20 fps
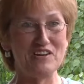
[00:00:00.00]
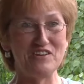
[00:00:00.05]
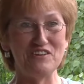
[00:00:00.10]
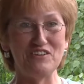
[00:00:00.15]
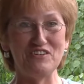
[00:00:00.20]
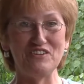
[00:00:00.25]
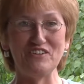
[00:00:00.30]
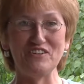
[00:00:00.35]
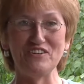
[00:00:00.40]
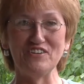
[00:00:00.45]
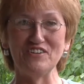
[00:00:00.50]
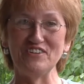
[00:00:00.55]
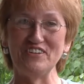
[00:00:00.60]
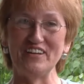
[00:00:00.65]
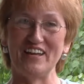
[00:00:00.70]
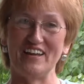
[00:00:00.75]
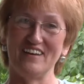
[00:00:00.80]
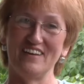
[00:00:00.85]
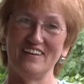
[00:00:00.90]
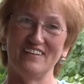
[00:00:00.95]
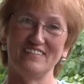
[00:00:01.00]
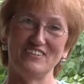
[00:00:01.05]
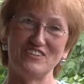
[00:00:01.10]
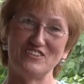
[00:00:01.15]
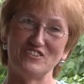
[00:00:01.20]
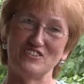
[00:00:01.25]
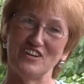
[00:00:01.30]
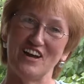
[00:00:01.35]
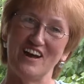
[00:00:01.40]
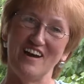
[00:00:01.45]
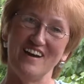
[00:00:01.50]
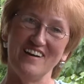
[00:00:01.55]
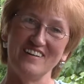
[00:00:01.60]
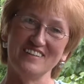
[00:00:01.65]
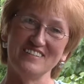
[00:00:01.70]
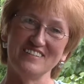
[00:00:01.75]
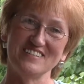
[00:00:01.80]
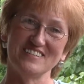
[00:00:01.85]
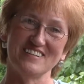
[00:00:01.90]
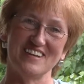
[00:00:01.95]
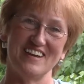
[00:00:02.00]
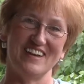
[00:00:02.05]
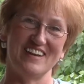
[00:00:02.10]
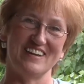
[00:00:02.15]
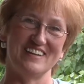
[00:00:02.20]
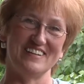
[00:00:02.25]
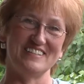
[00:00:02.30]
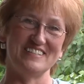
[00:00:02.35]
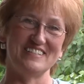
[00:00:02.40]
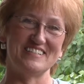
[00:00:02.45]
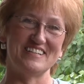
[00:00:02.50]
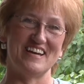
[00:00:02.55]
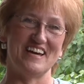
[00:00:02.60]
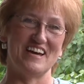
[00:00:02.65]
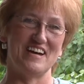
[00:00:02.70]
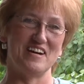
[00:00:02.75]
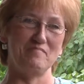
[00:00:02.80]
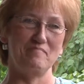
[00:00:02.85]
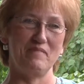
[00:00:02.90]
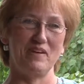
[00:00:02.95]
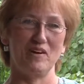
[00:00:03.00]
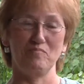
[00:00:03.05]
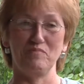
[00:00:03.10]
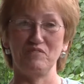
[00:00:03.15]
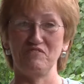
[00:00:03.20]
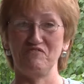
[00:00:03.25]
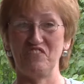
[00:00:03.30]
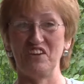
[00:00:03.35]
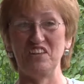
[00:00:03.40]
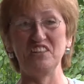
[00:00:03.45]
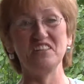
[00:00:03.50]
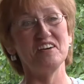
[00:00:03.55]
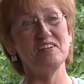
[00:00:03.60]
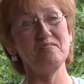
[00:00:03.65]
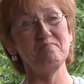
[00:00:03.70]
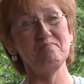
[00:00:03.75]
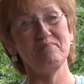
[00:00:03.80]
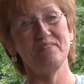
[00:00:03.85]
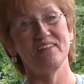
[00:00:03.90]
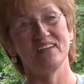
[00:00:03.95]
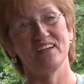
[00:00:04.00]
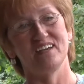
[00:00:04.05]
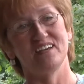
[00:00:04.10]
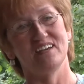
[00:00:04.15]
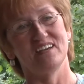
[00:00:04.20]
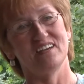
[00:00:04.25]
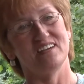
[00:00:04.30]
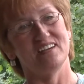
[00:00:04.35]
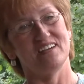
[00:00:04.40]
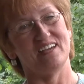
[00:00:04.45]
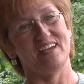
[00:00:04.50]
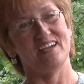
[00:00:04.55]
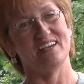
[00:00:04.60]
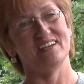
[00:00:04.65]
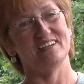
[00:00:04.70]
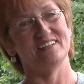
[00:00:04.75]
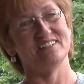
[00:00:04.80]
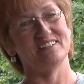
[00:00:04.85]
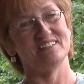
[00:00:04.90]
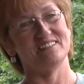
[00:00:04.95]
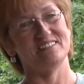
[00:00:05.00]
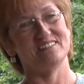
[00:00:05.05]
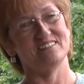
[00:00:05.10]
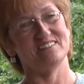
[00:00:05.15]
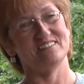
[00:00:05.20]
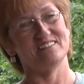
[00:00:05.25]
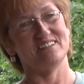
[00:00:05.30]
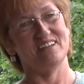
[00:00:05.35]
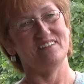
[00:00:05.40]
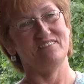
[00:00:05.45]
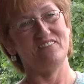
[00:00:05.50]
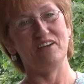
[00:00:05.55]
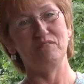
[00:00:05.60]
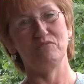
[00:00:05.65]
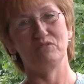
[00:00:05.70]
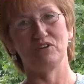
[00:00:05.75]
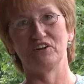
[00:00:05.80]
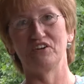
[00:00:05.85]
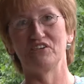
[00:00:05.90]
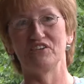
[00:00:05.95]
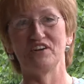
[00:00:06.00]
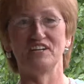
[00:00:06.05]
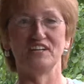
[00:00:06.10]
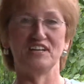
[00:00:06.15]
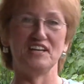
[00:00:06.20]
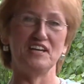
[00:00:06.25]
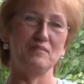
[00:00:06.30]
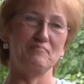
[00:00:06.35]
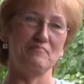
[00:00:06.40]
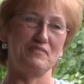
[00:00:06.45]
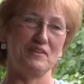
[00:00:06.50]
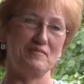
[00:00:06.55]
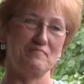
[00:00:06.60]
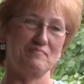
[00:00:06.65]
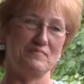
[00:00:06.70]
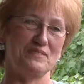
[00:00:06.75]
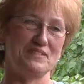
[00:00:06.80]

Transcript: and neutered and their shots and um, help you feed them. And if they will agree to keep them.